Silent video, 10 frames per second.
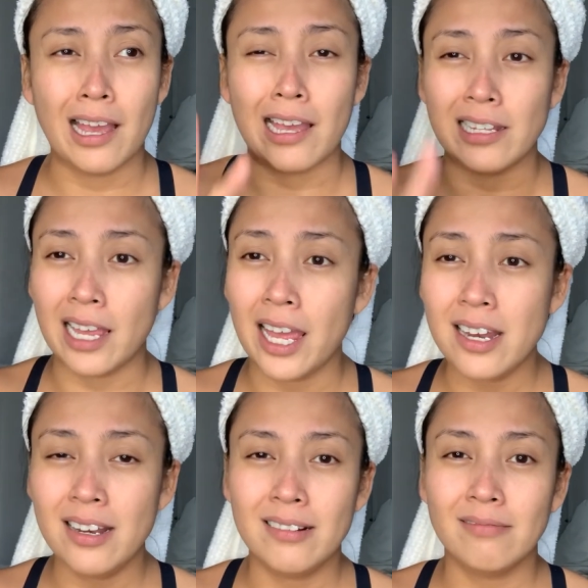and
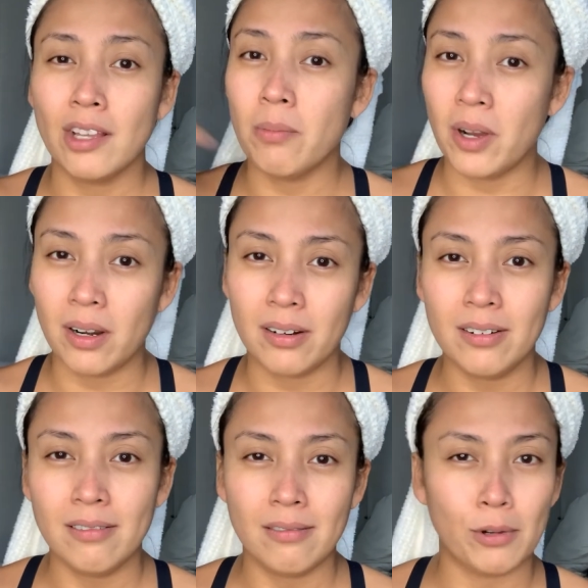then
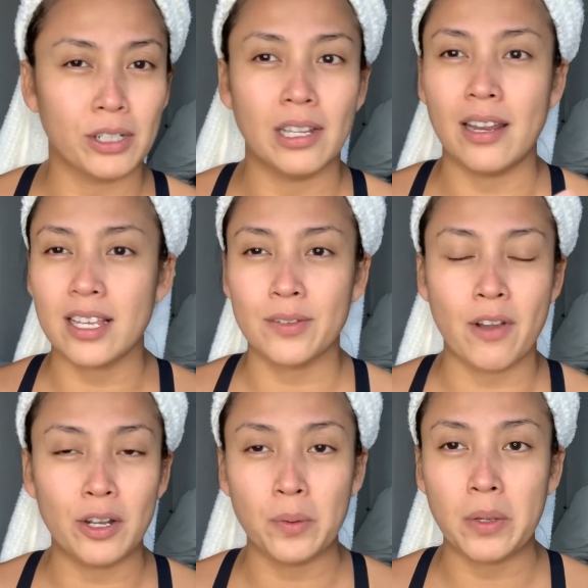tomorrow or the next
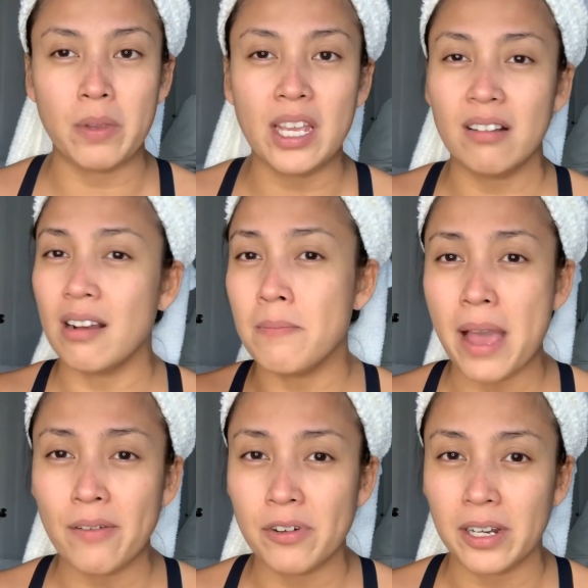following week, come
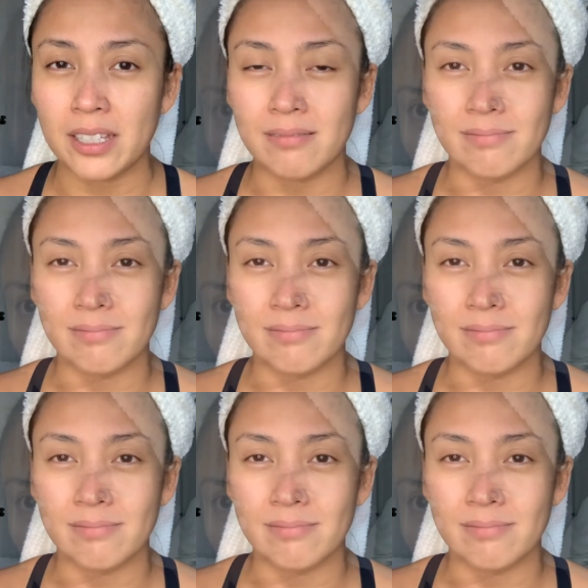back for it.